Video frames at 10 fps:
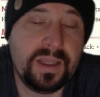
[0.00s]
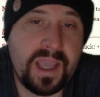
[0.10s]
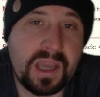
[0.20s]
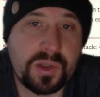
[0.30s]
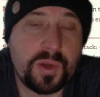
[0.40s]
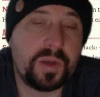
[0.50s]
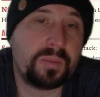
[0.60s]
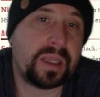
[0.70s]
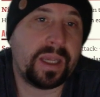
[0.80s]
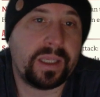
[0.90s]
how do you
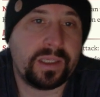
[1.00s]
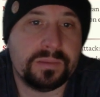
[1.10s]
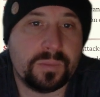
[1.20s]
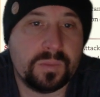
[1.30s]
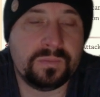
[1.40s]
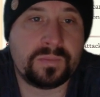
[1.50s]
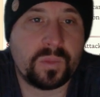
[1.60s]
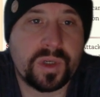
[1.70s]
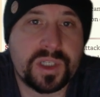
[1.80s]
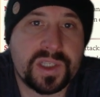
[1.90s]
play
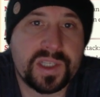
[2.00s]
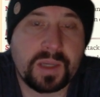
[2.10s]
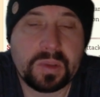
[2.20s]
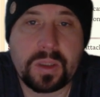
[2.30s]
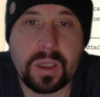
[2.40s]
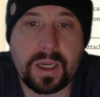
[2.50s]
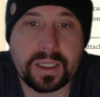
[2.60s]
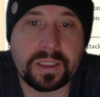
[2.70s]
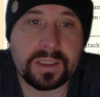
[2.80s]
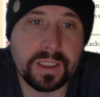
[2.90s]
and what does your setup look
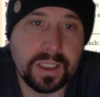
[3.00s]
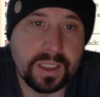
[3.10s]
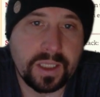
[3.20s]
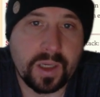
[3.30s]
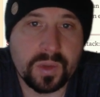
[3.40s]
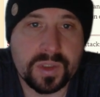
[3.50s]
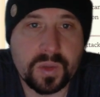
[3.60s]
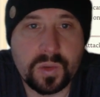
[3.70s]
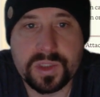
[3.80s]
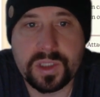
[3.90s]
like, and what
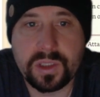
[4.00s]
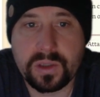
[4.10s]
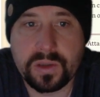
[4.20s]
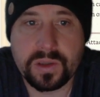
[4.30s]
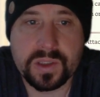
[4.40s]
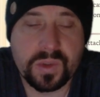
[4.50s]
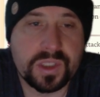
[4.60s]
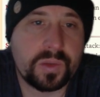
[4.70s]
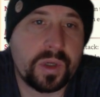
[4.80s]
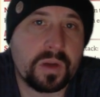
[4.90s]
tools do you use and
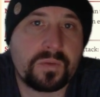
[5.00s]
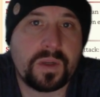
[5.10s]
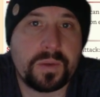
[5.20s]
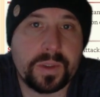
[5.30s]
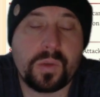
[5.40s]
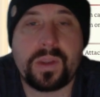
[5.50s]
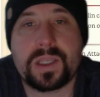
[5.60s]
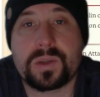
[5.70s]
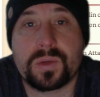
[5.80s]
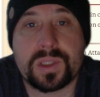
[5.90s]
what's your workflow and all
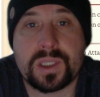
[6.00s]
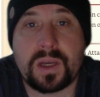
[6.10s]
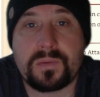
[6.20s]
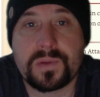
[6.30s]
that sort of stuff.